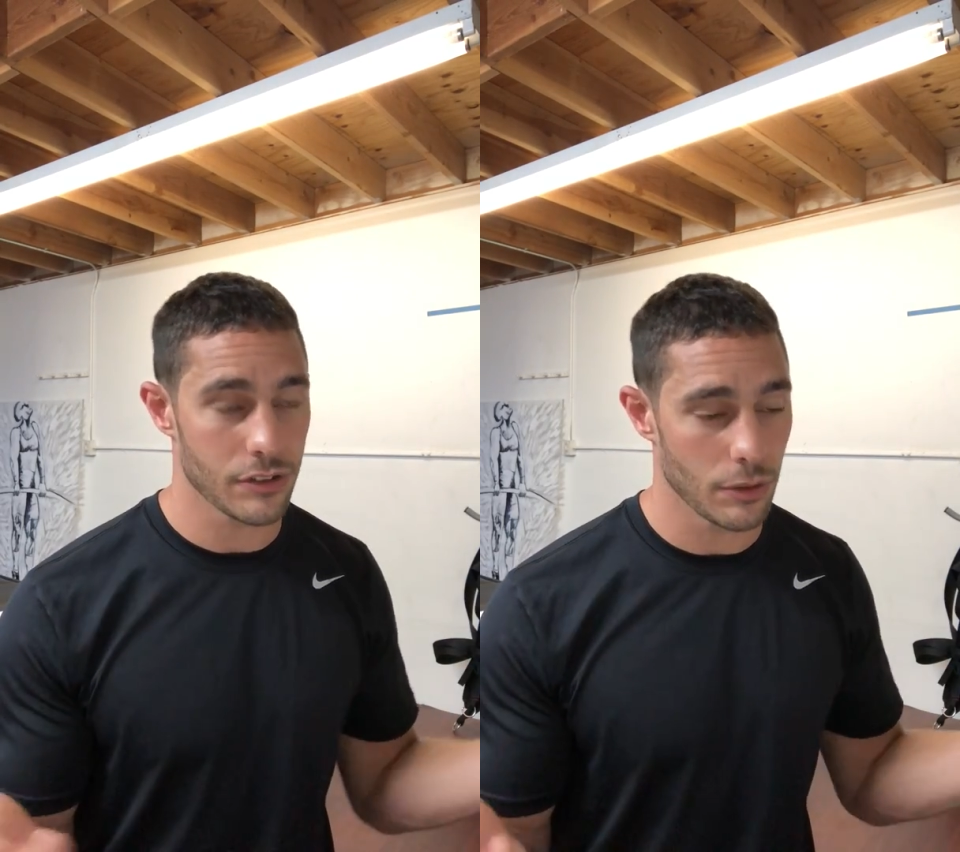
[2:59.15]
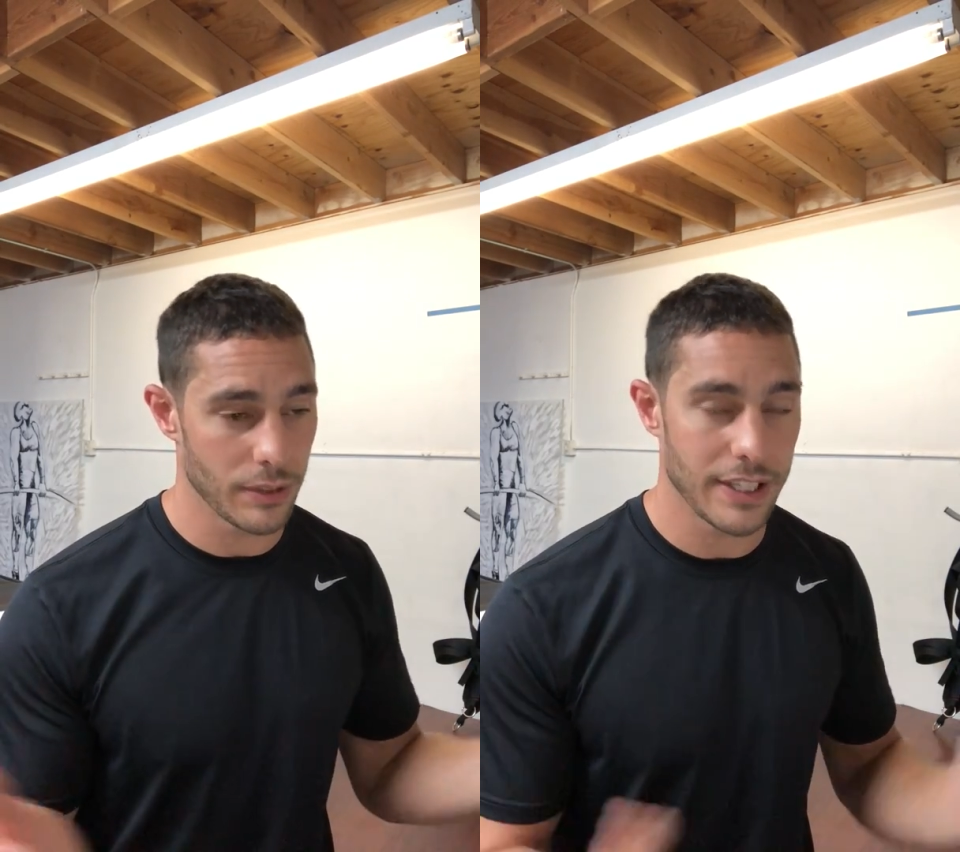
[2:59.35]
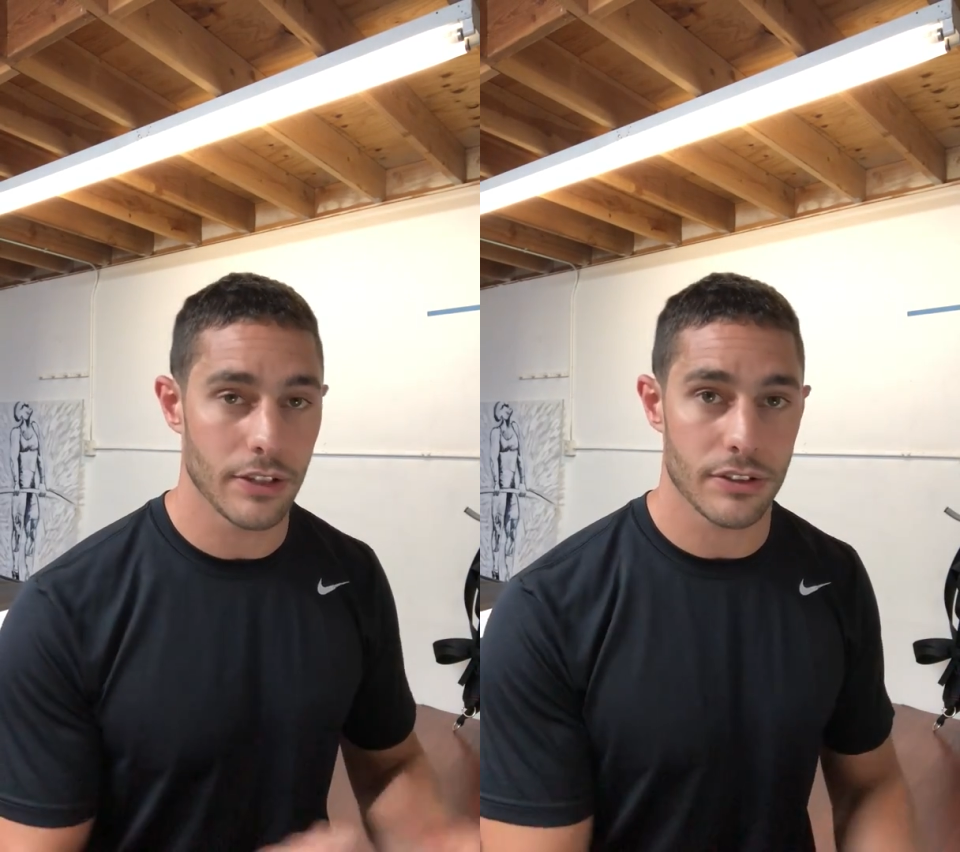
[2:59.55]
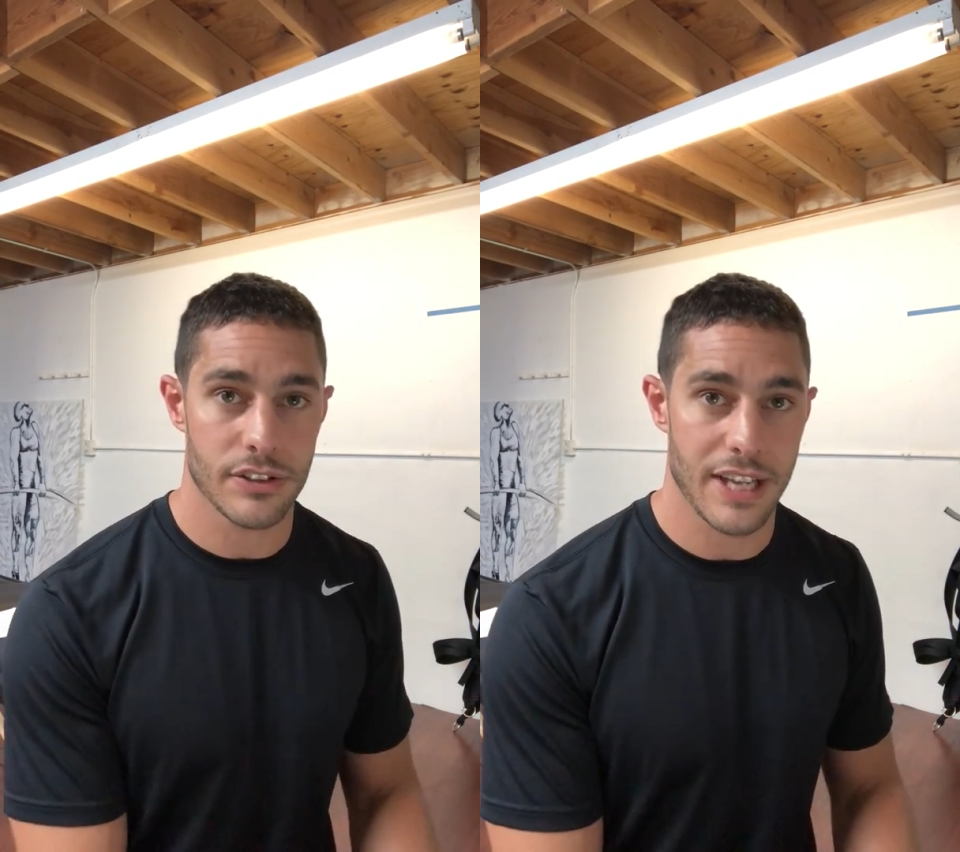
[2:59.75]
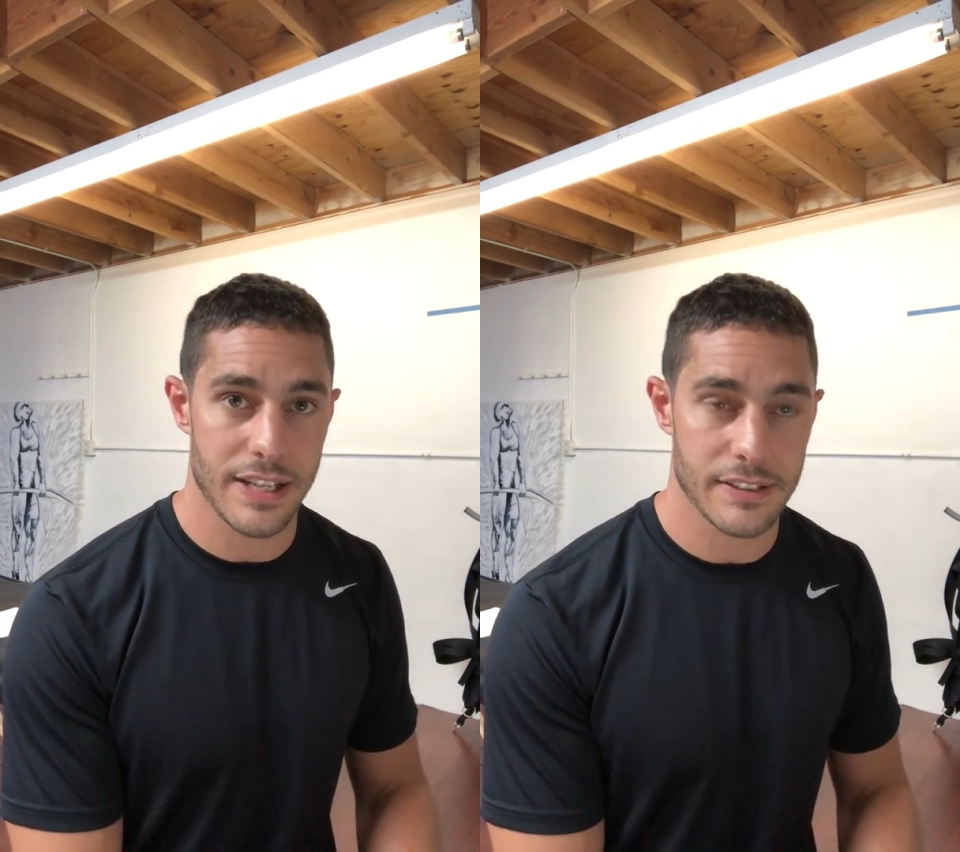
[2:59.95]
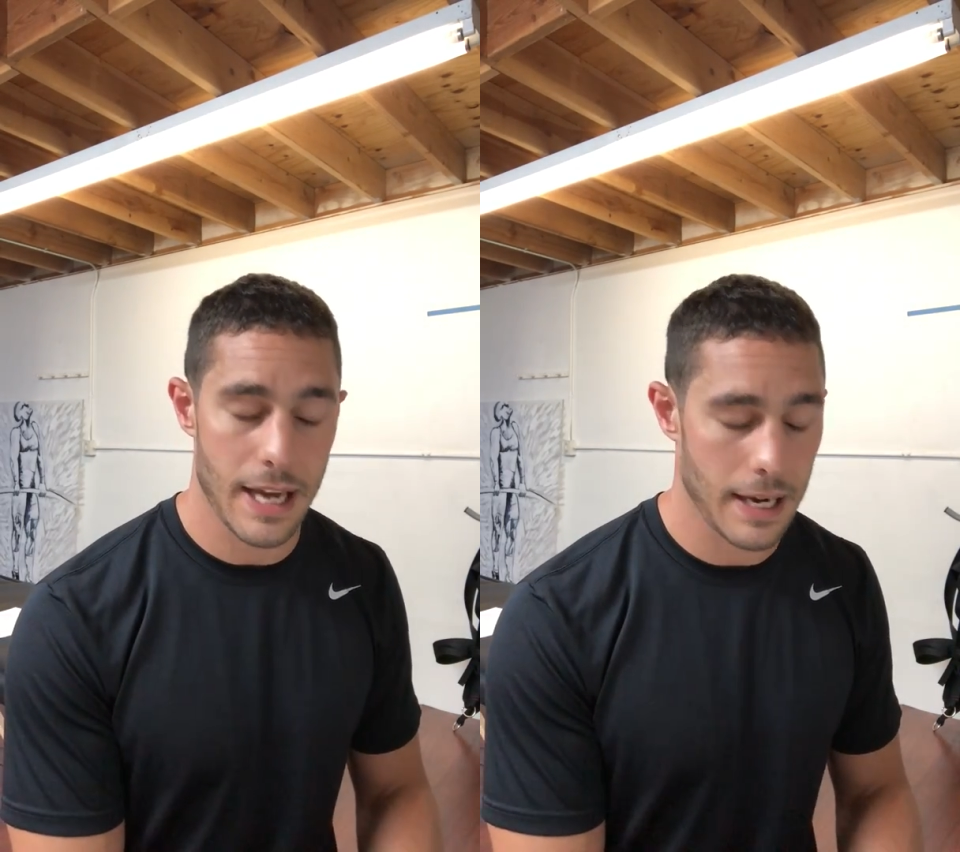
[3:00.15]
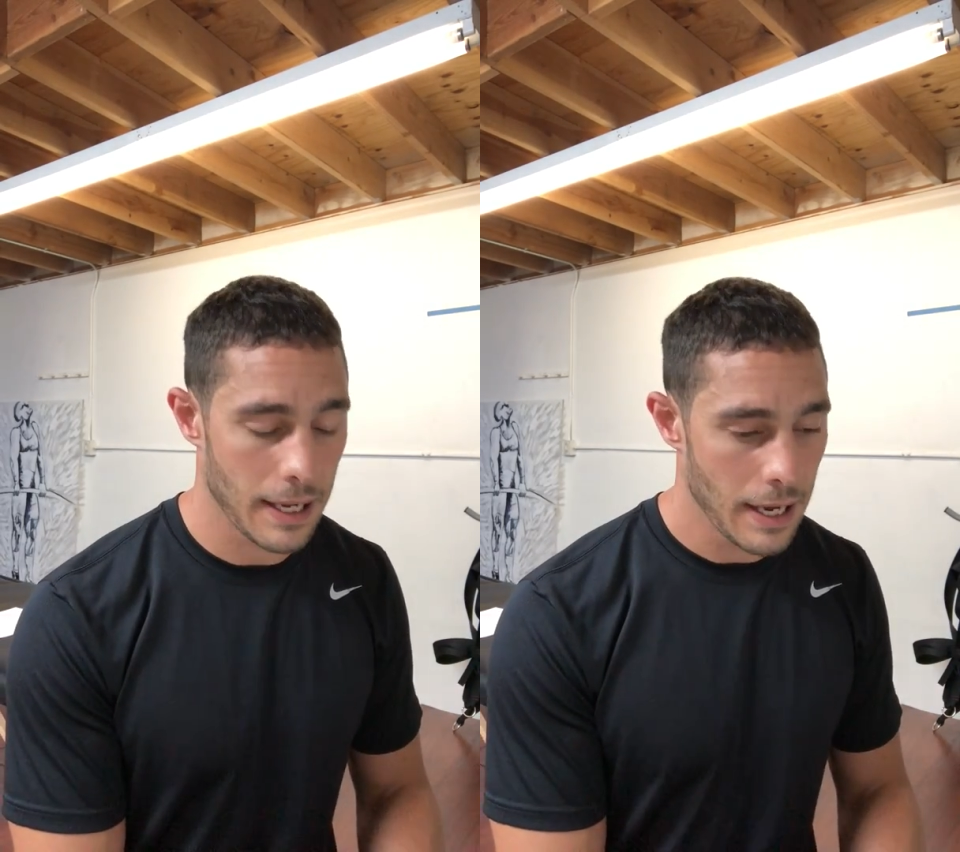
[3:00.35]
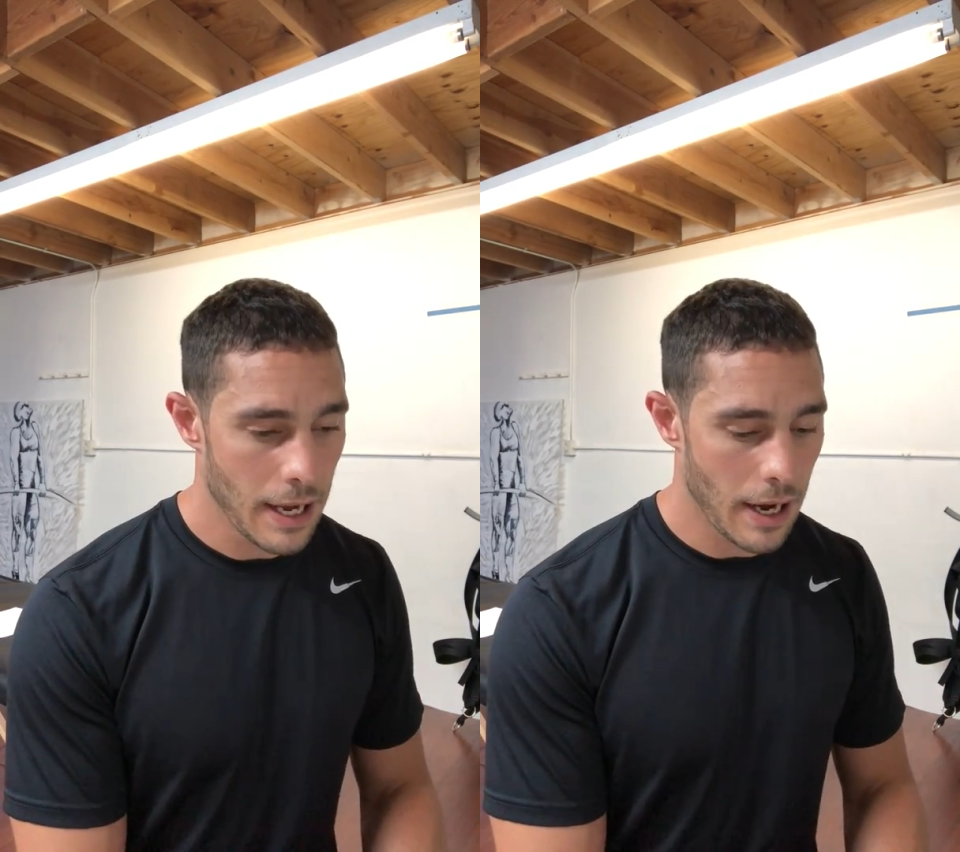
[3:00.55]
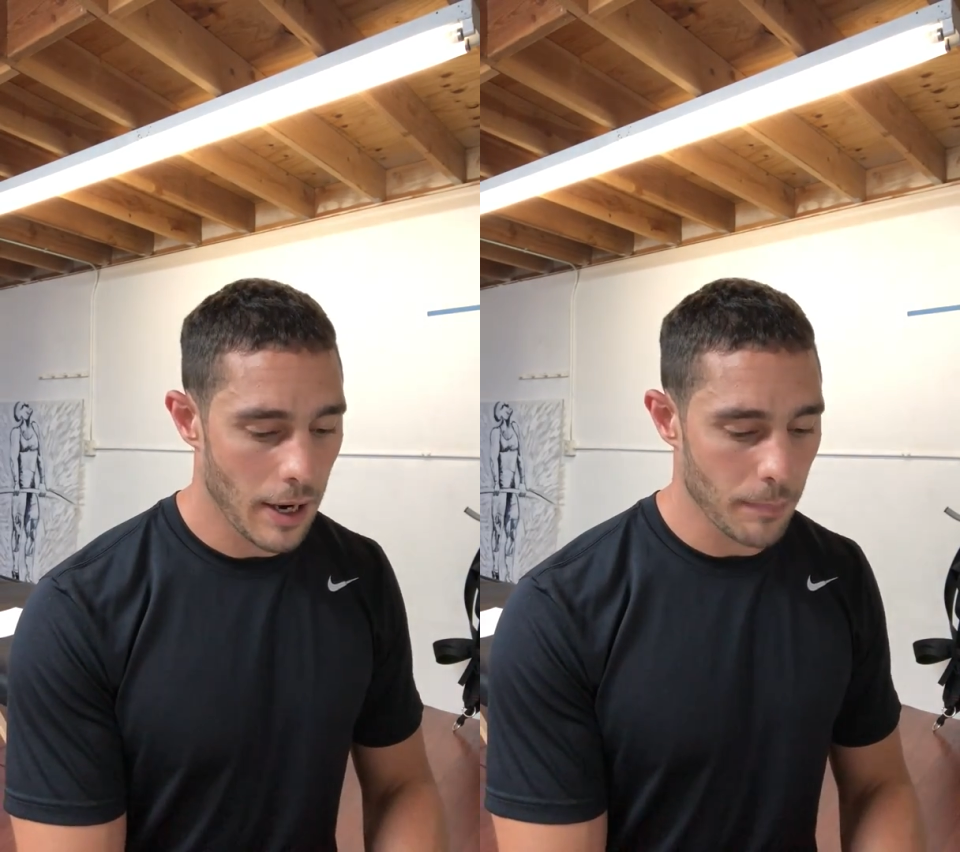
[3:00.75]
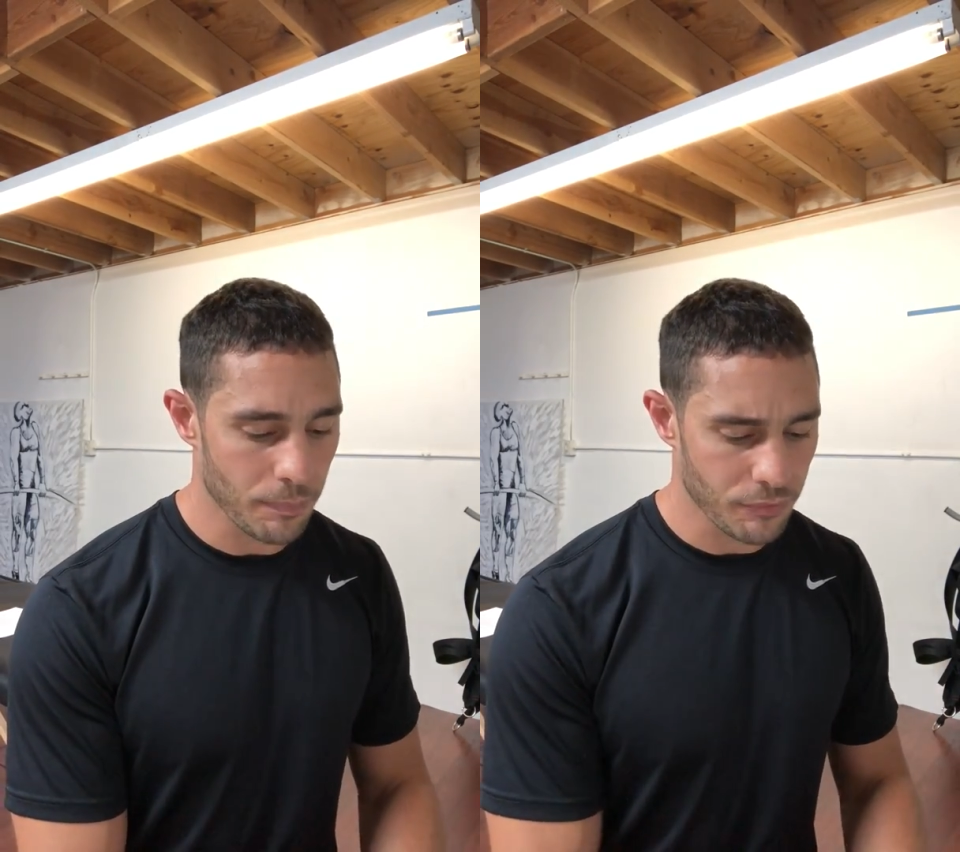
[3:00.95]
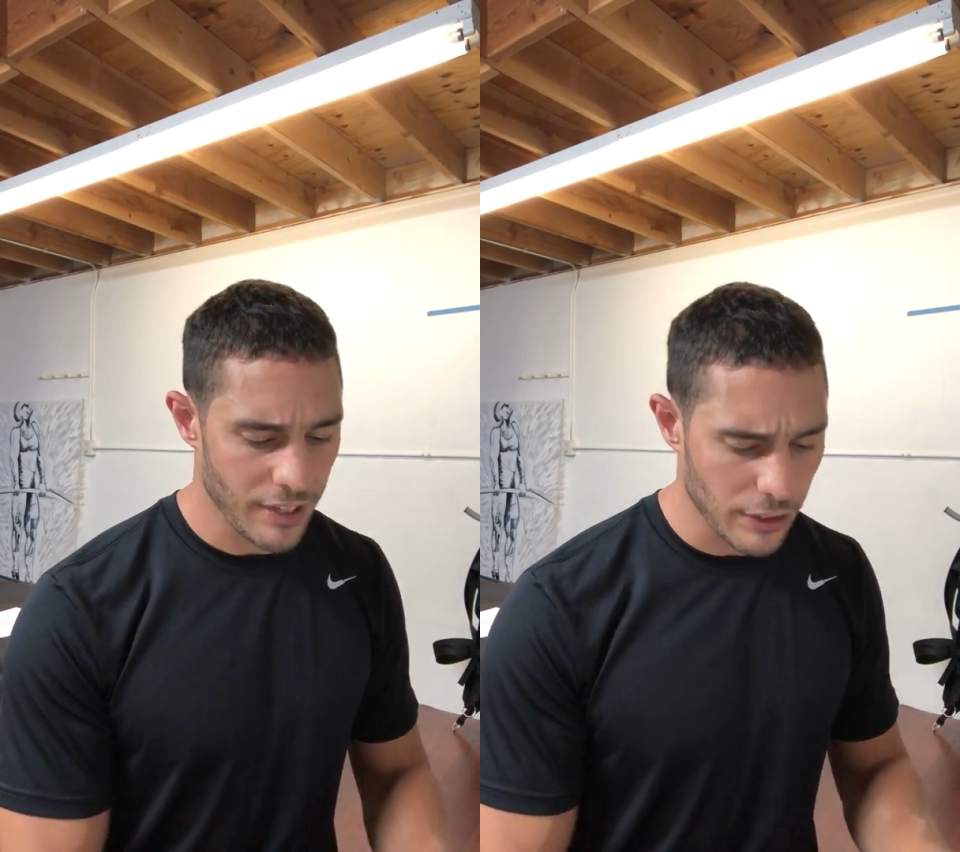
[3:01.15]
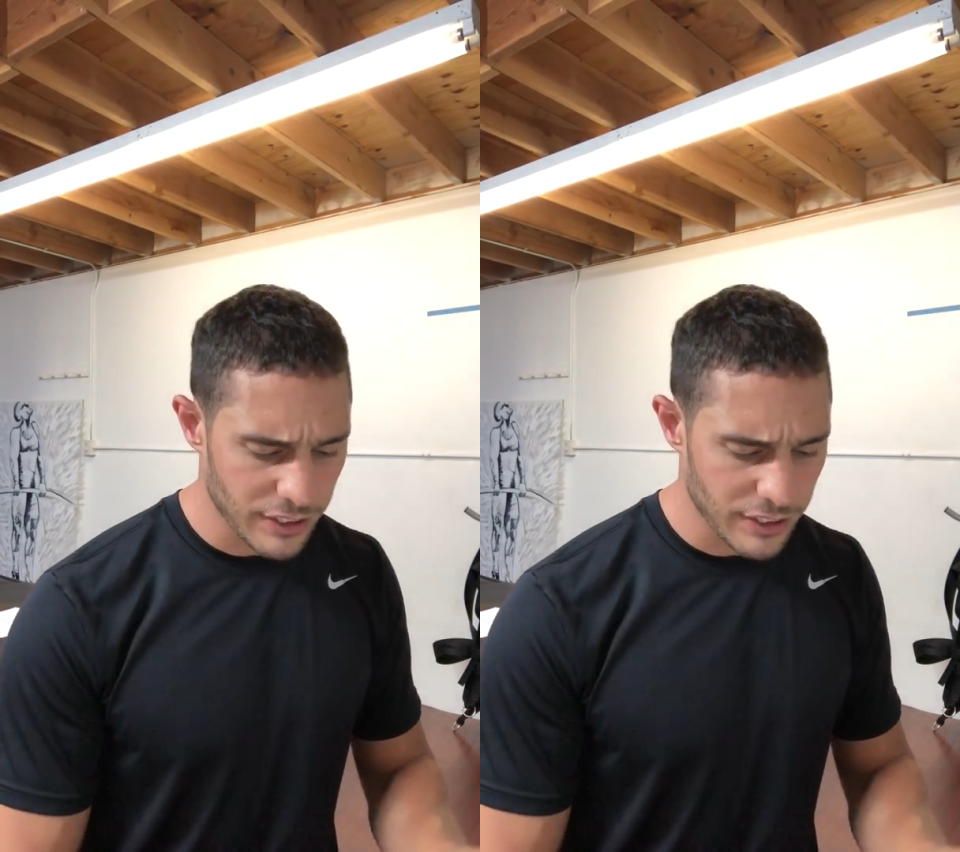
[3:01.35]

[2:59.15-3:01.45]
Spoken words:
so he understands that. He